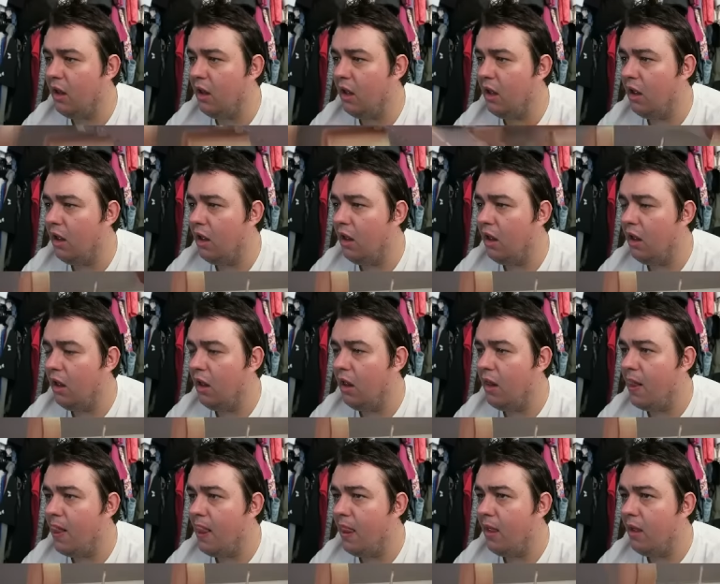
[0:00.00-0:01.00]

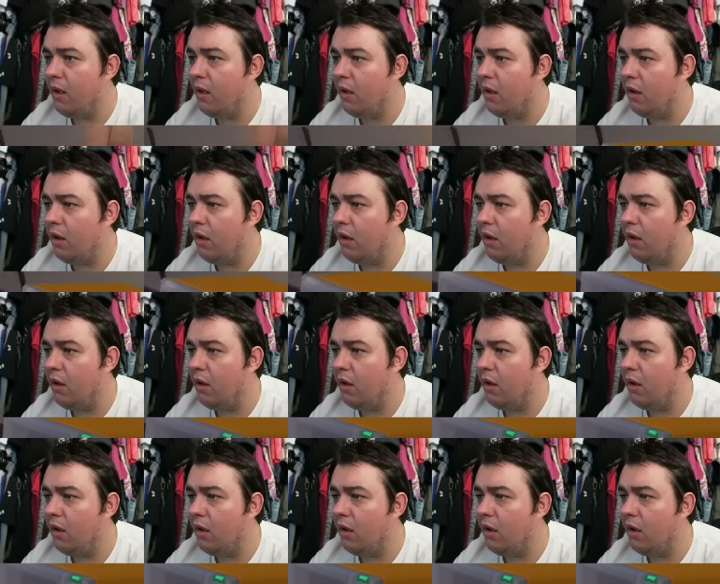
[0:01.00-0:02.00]

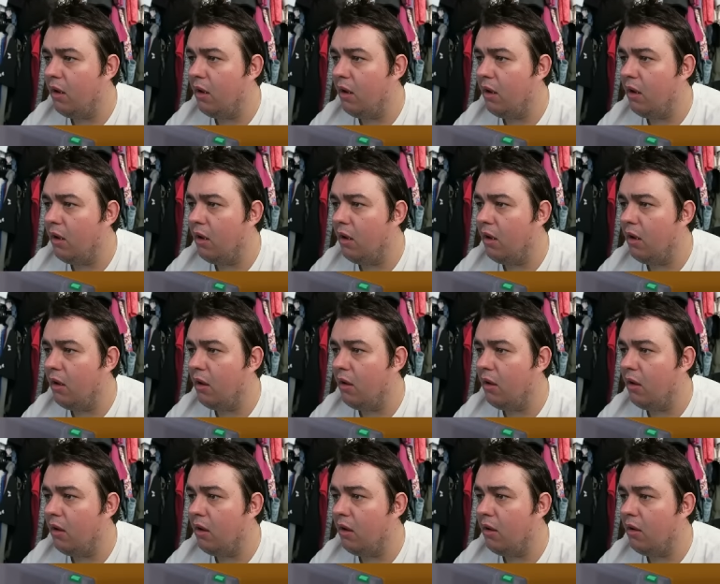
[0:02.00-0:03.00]
(silence)